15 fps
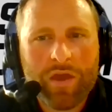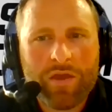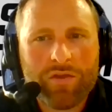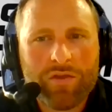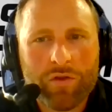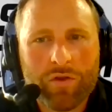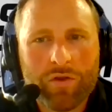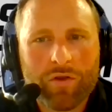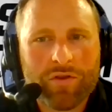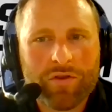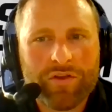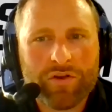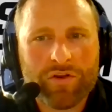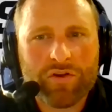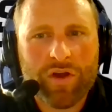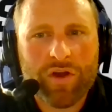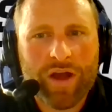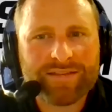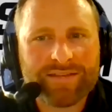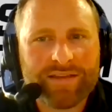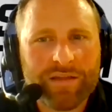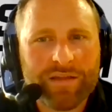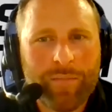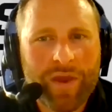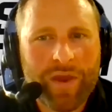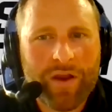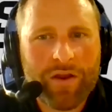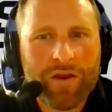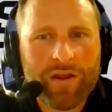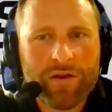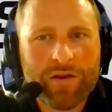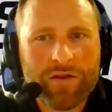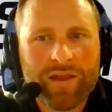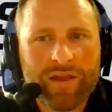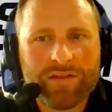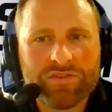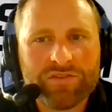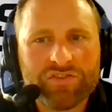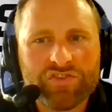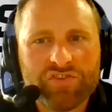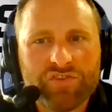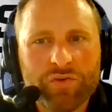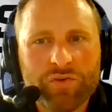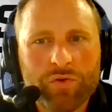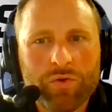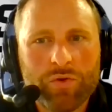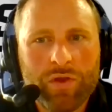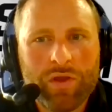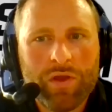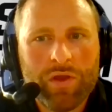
you're you're crossing the barrier into